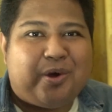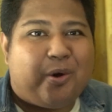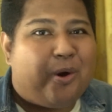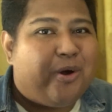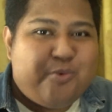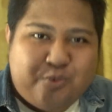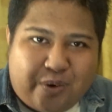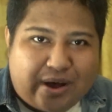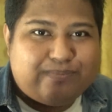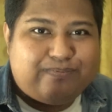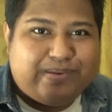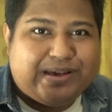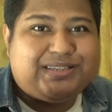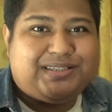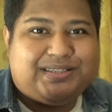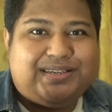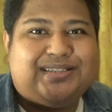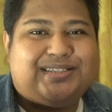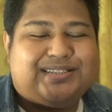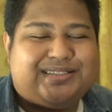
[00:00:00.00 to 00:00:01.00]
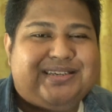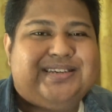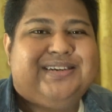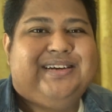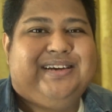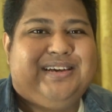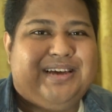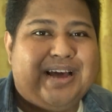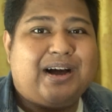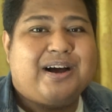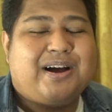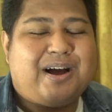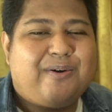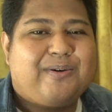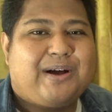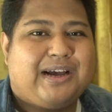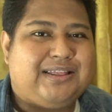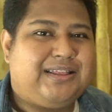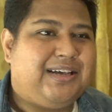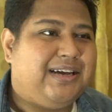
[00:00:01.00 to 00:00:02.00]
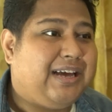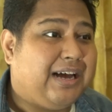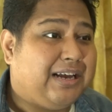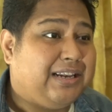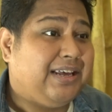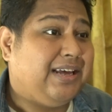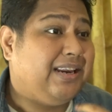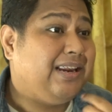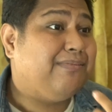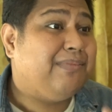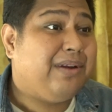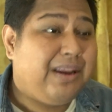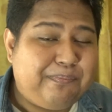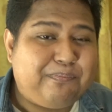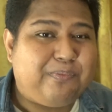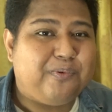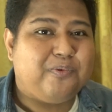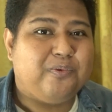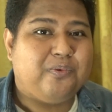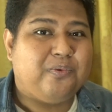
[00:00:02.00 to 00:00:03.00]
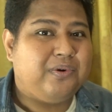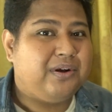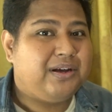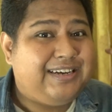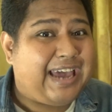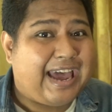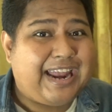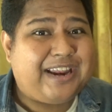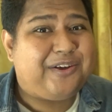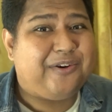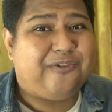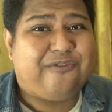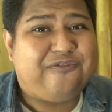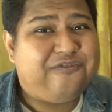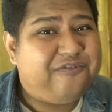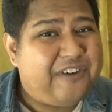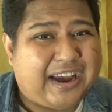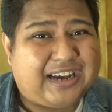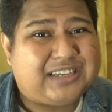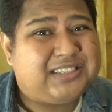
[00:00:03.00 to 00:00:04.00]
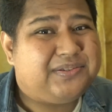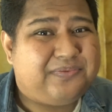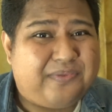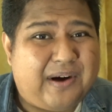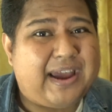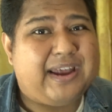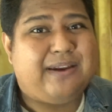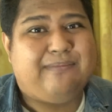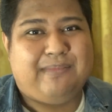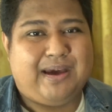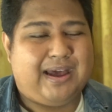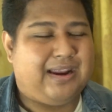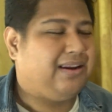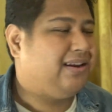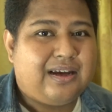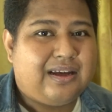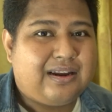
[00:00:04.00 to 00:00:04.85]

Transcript: On what basis yang kau kata yang dia ni menipu? Get your facts right, man.